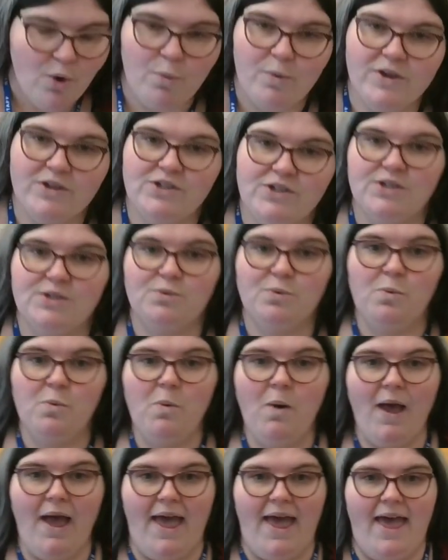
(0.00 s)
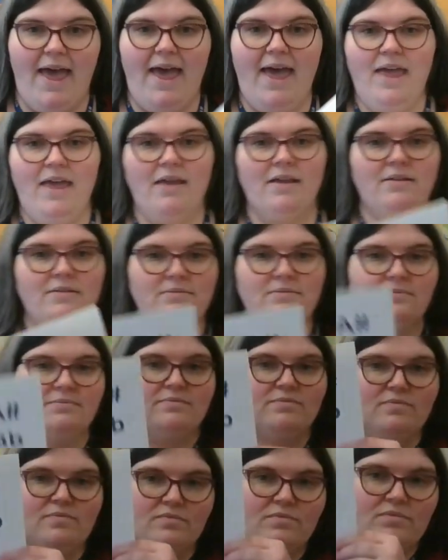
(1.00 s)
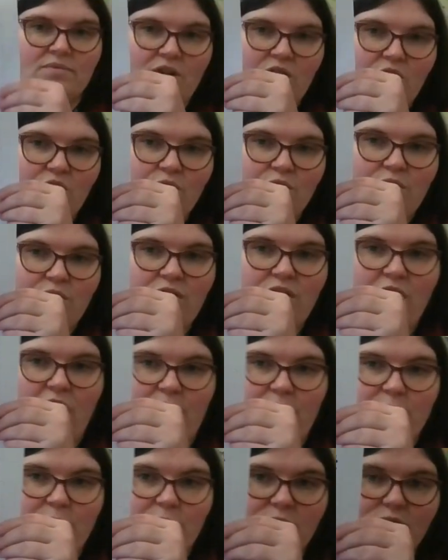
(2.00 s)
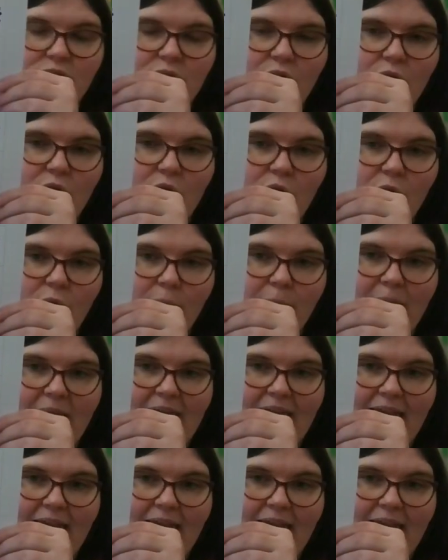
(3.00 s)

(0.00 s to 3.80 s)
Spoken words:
which is where your notes come